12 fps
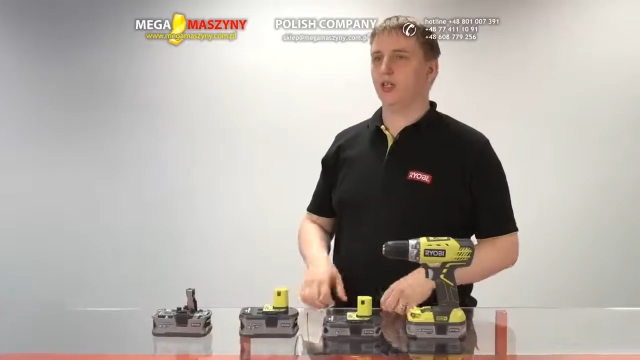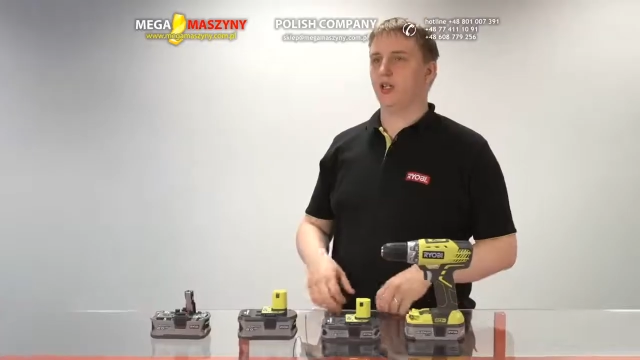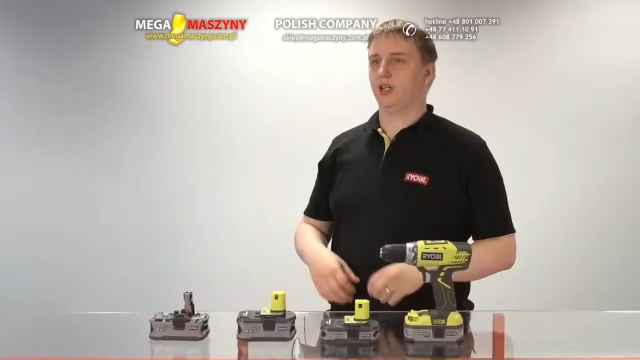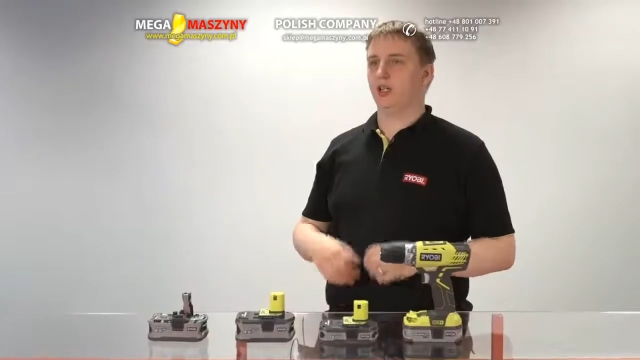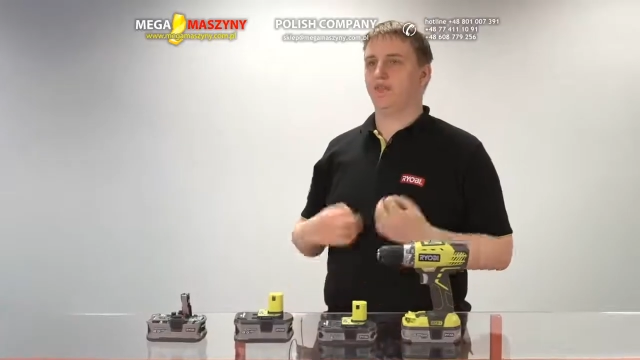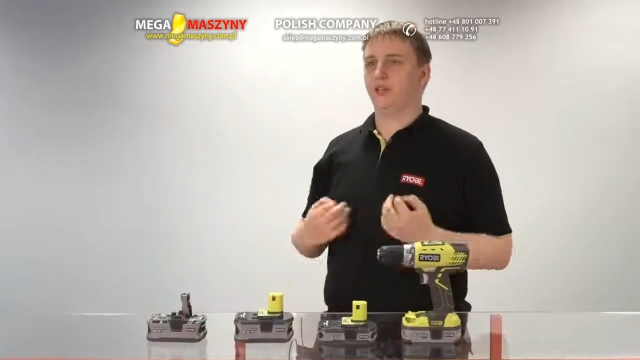
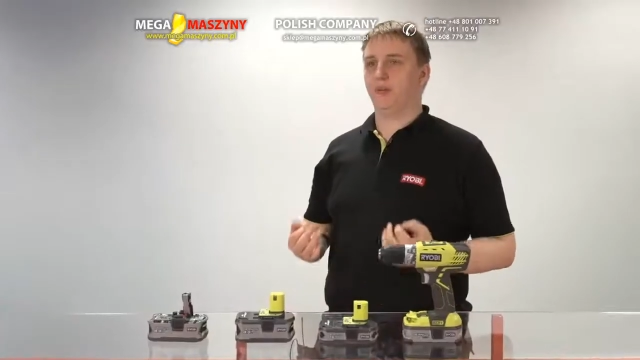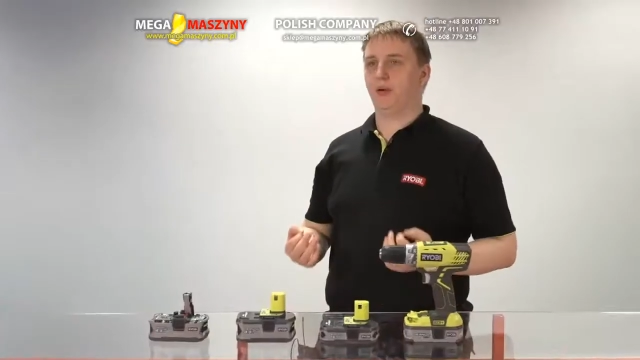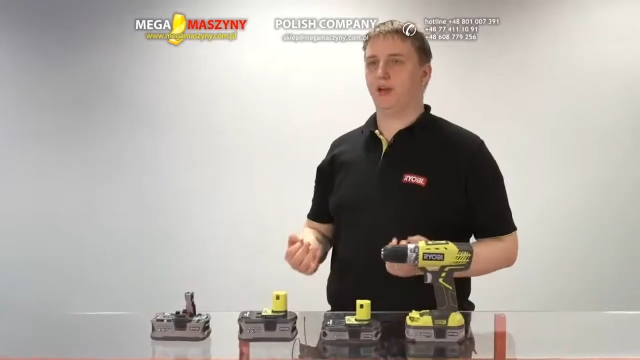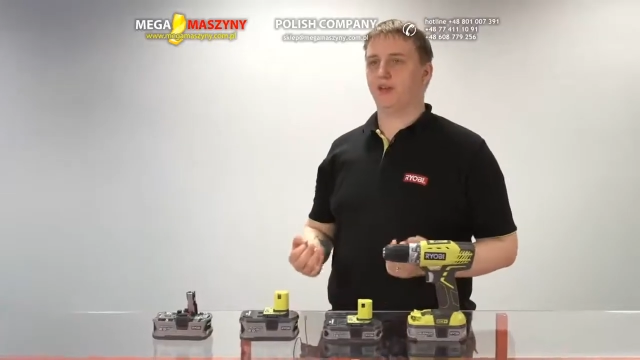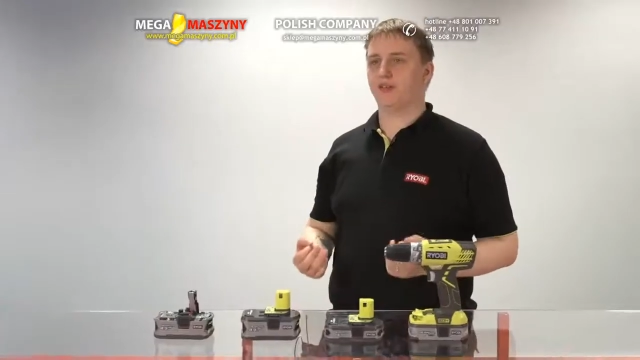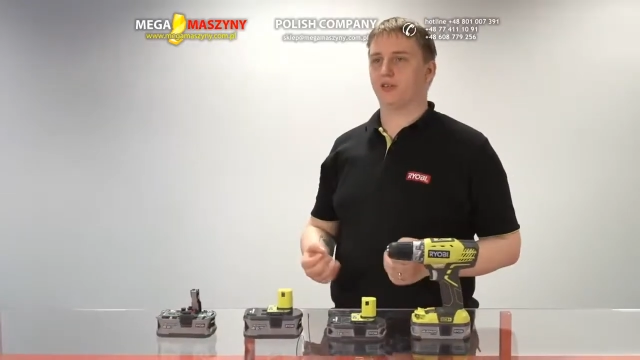Lithium
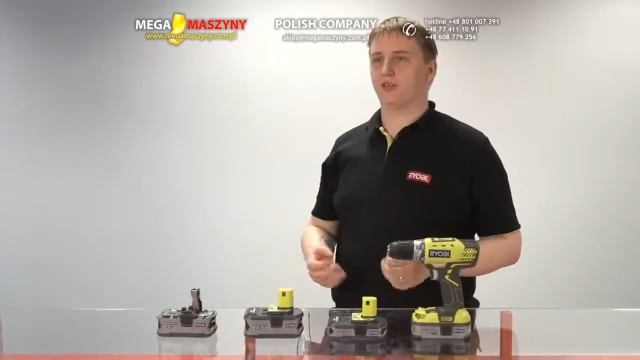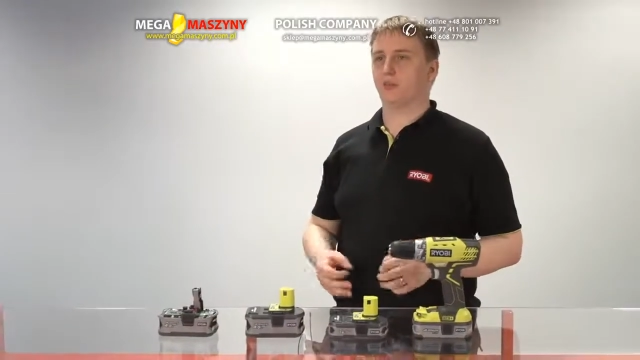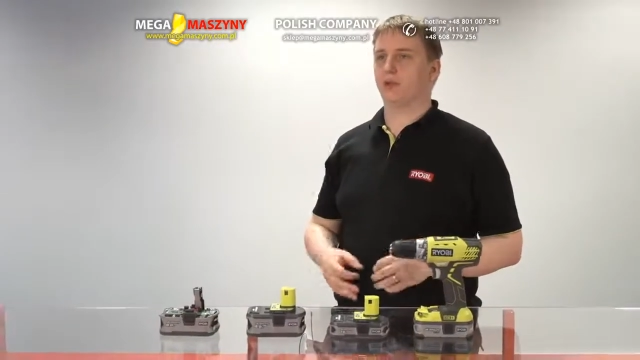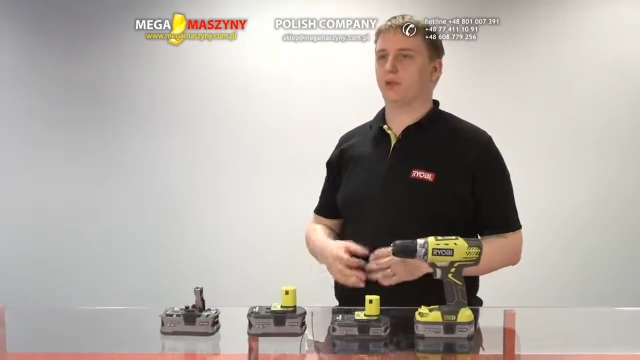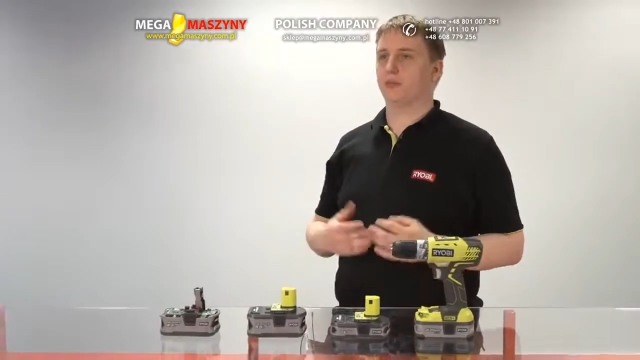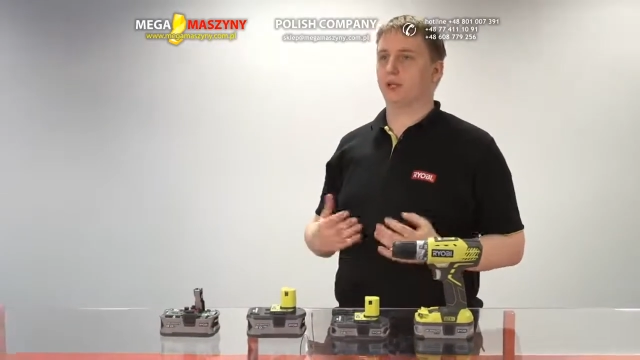Plus will
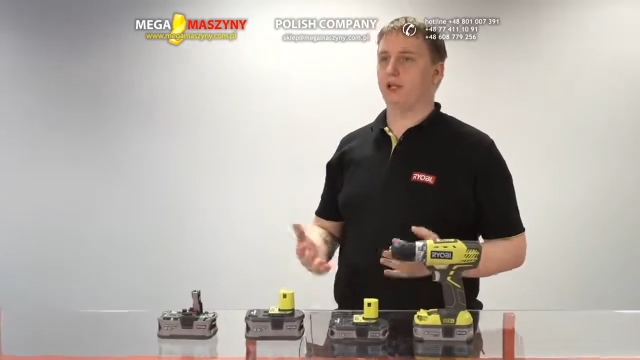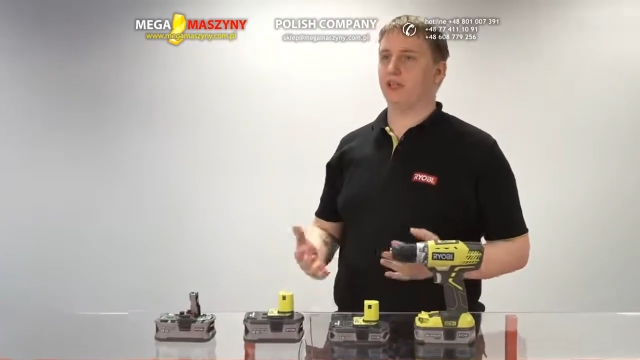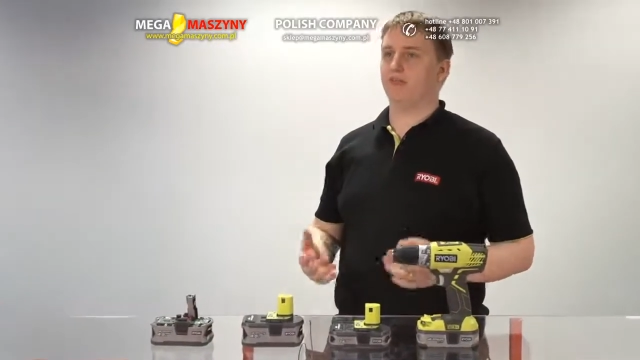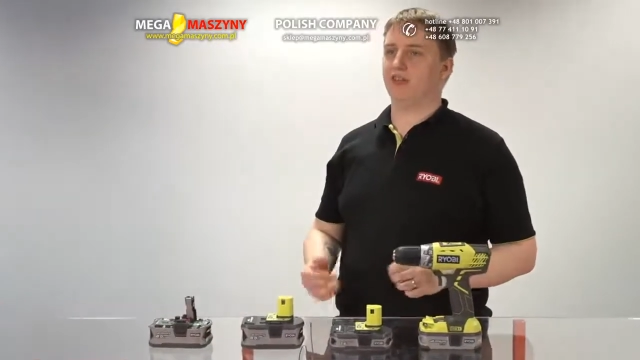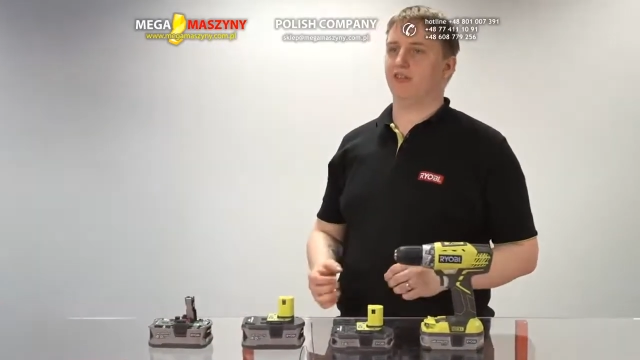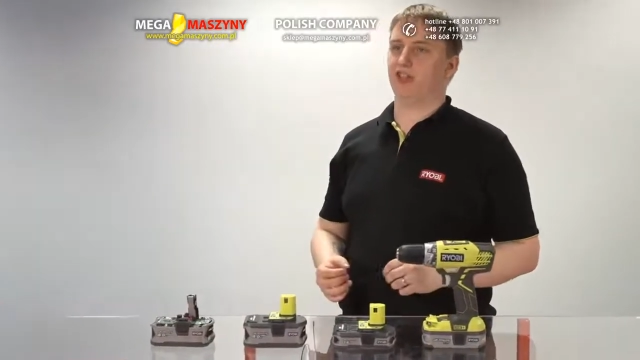completely
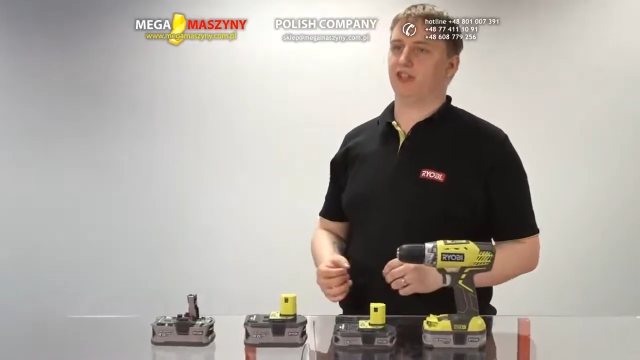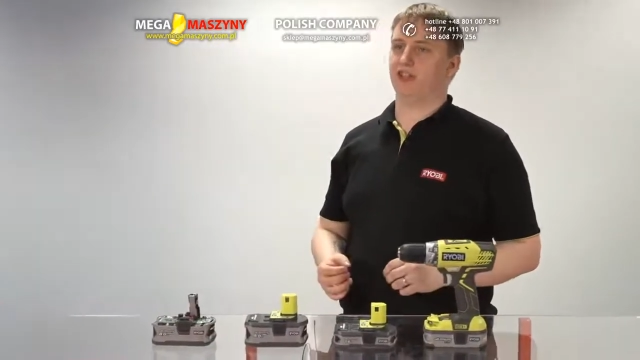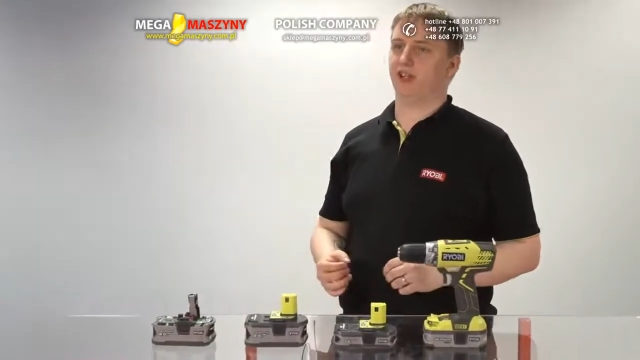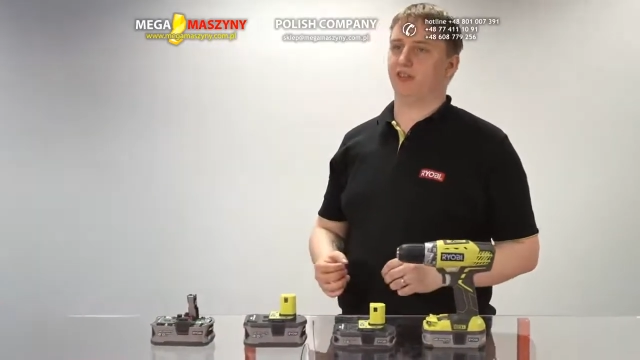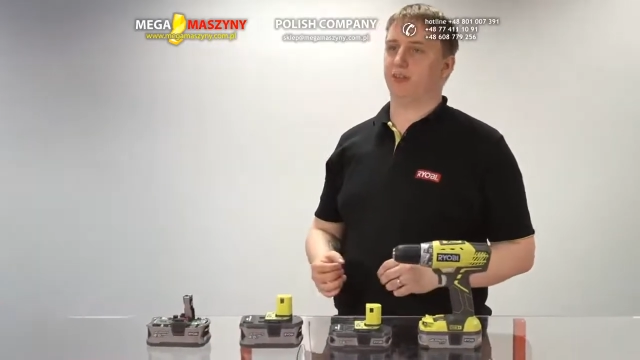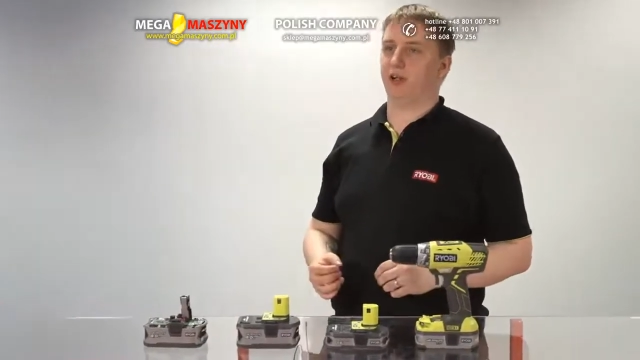
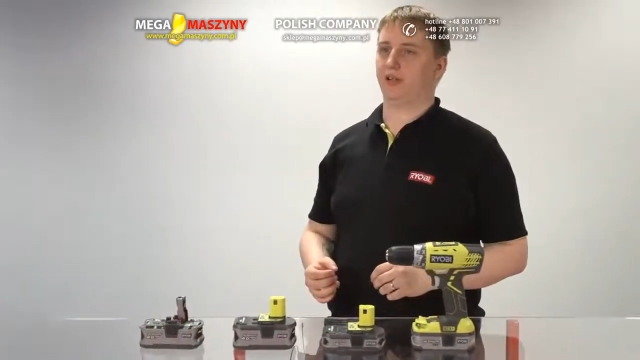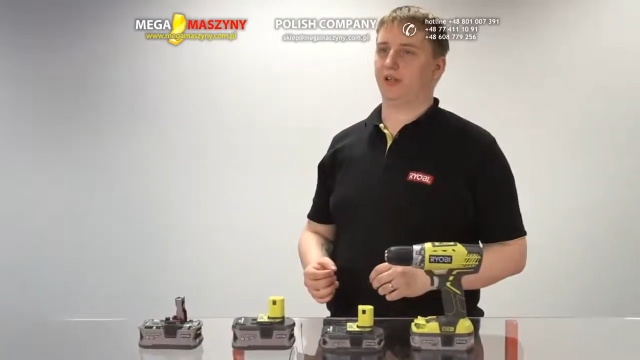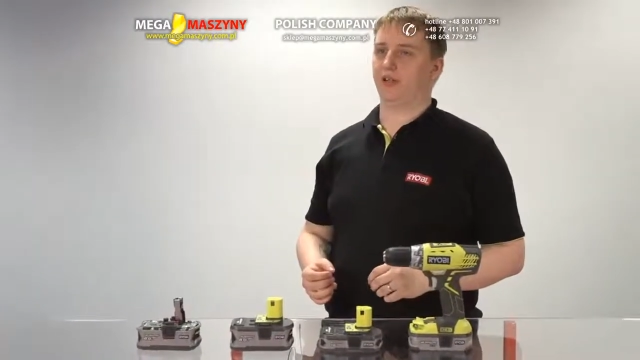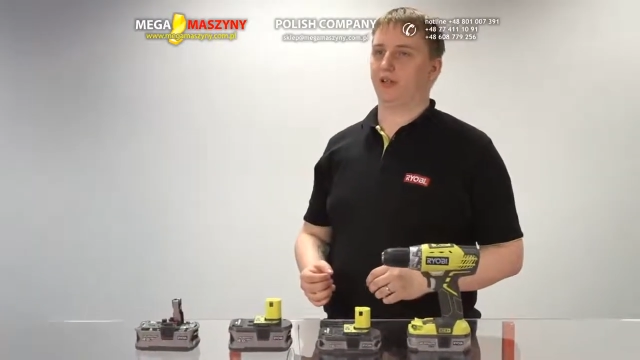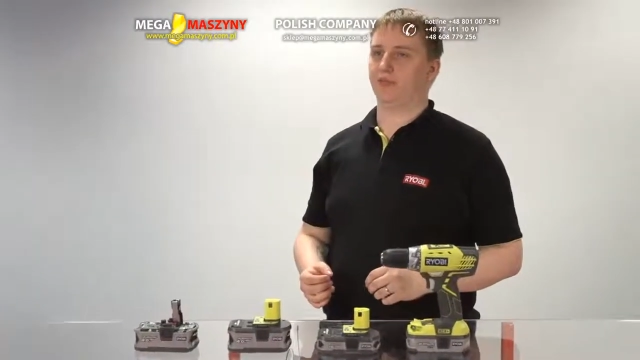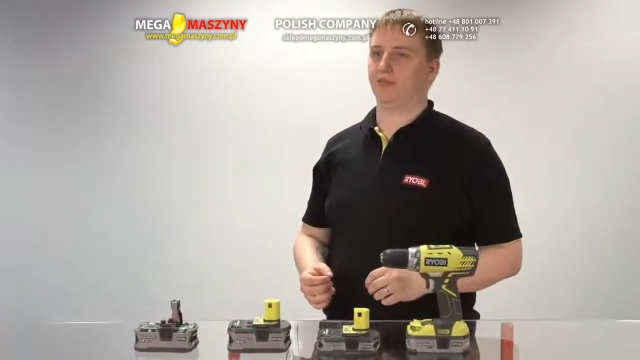revolutionise the market.